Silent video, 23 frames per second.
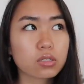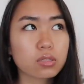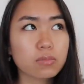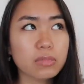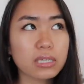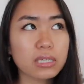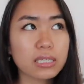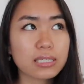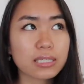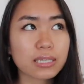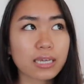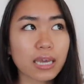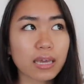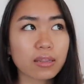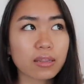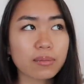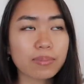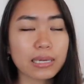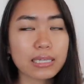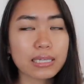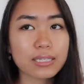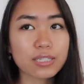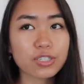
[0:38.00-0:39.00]
me to get
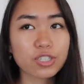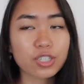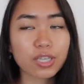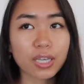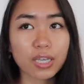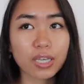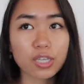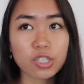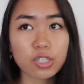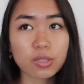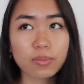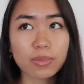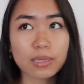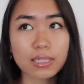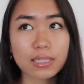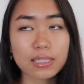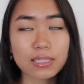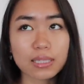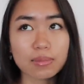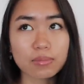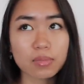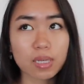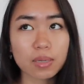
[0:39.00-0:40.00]
the best education, but at
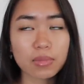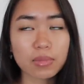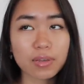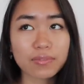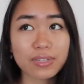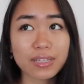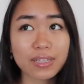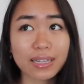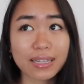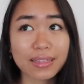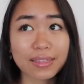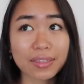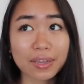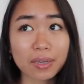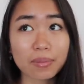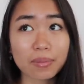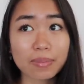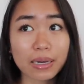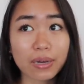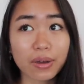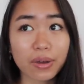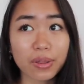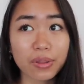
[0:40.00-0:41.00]
the same time you have to like think
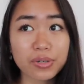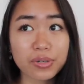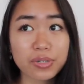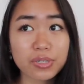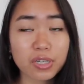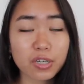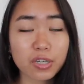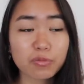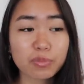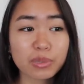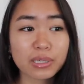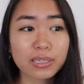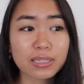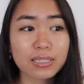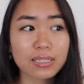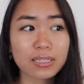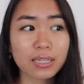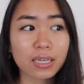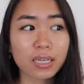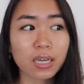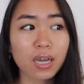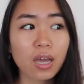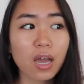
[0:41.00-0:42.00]
about other stuff
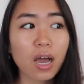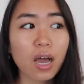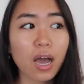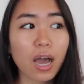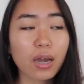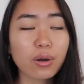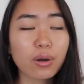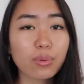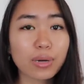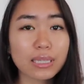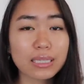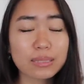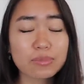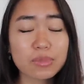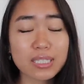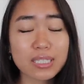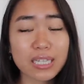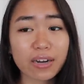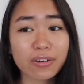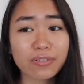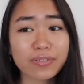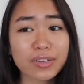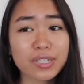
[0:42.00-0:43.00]
because like I don't want them to
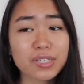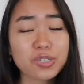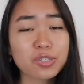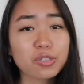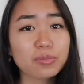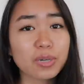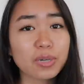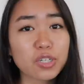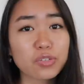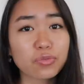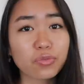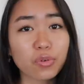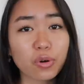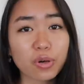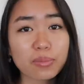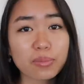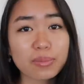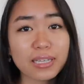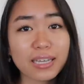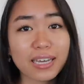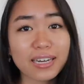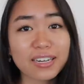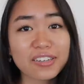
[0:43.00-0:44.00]
sacrifice too much for
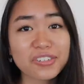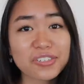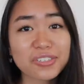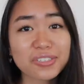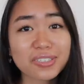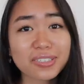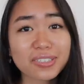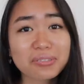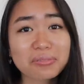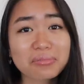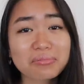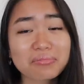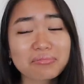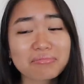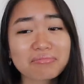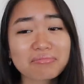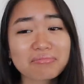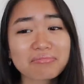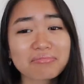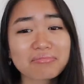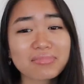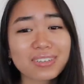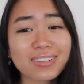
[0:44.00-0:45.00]
me, and it's just like
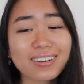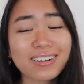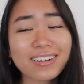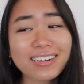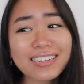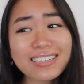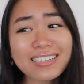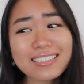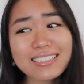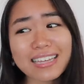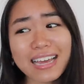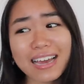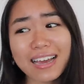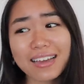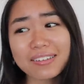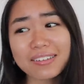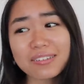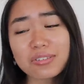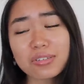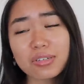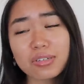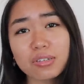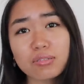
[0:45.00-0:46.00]
it got kind of
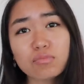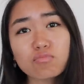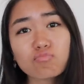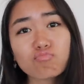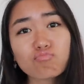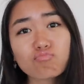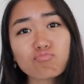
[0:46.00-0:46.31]
sad. So